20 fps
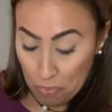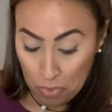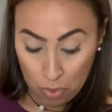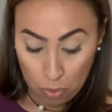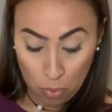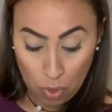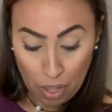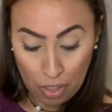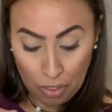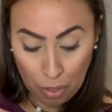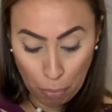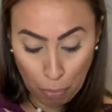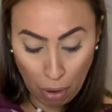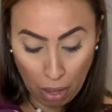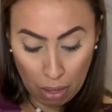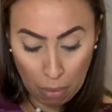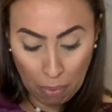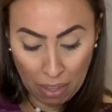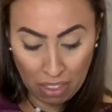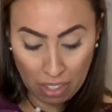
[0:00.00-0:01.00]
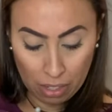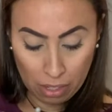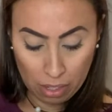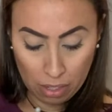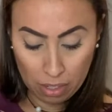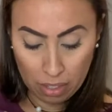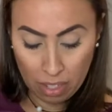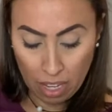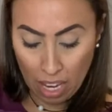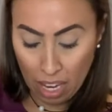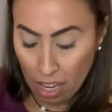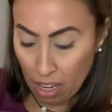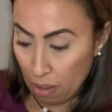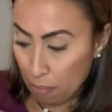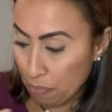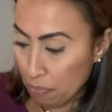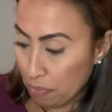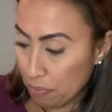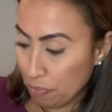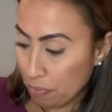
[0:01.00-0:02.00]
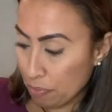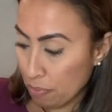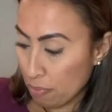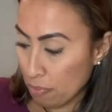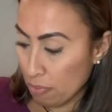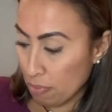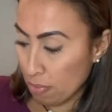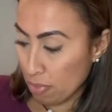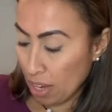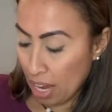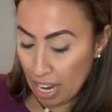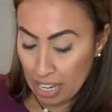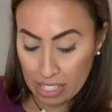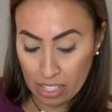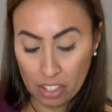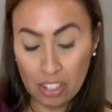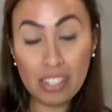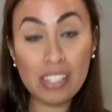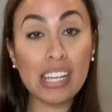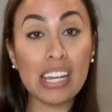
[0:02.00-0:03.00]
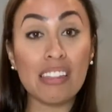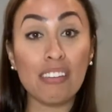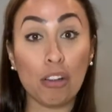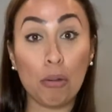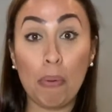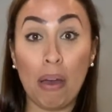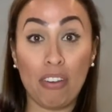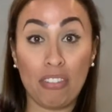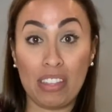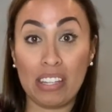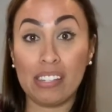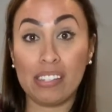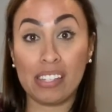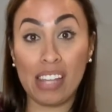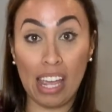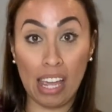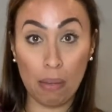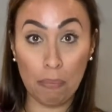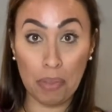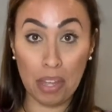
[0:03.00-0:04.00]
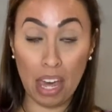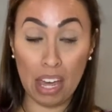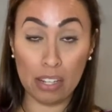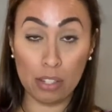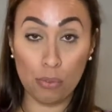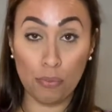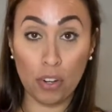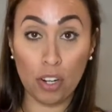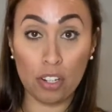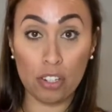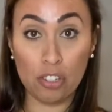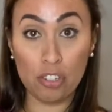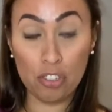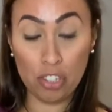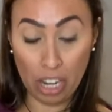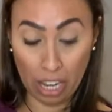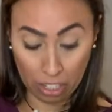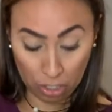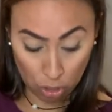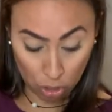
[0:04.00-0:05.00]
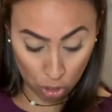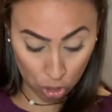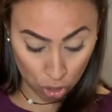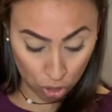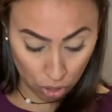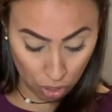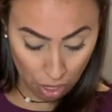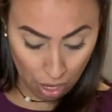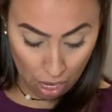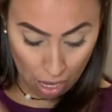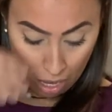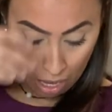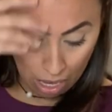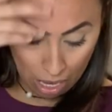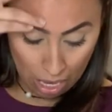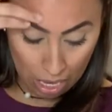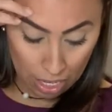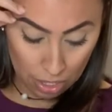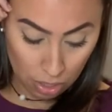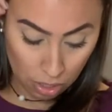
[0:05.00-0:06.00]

well, they're probably about the same. I dare say they're about the same as far as texture is